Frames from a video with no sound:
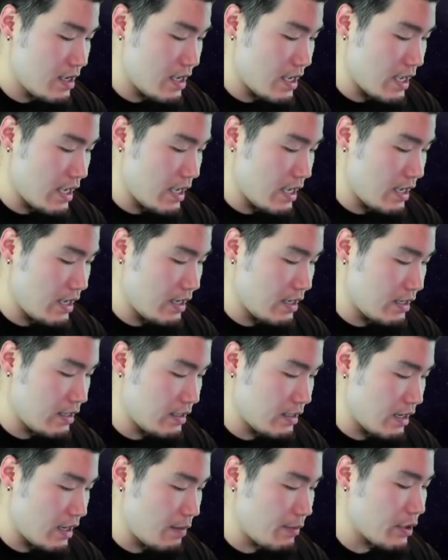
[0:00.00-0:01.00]
And
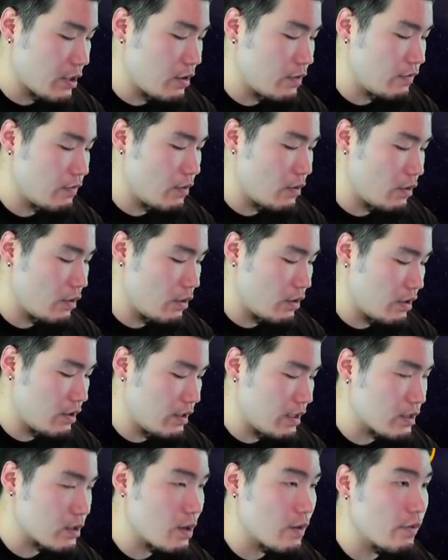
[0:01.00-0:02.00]
I'm gonna go for...
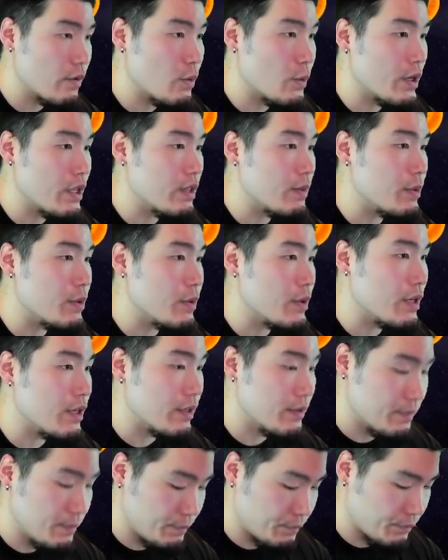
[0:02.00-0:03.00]
Let's go for Winnie the Pooh here.
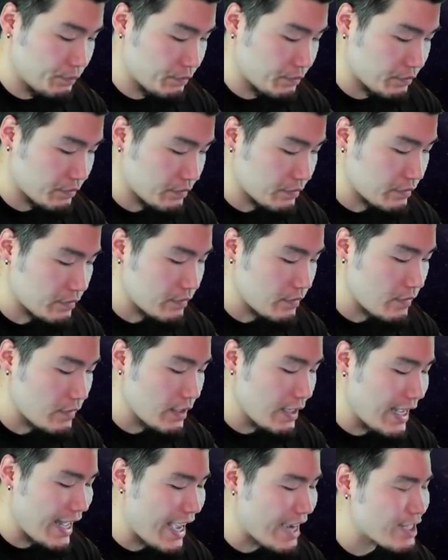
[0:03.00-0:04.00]

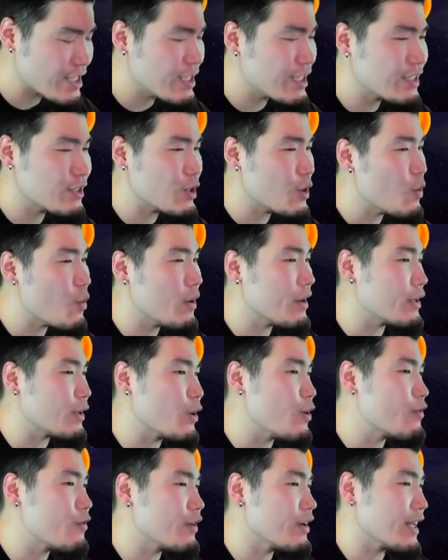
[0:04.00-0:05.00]
I actually don't want to
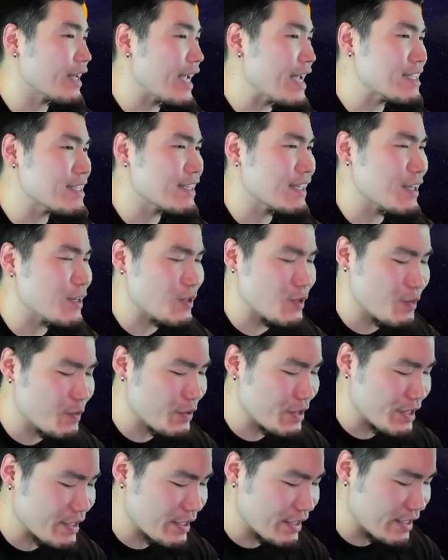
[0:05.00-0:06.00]
go for like 18k
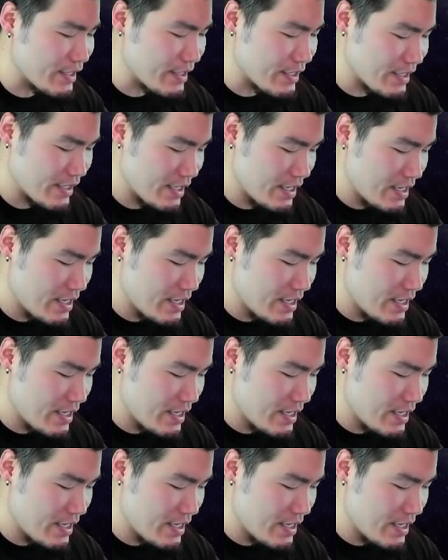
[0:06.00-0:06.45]
supers because...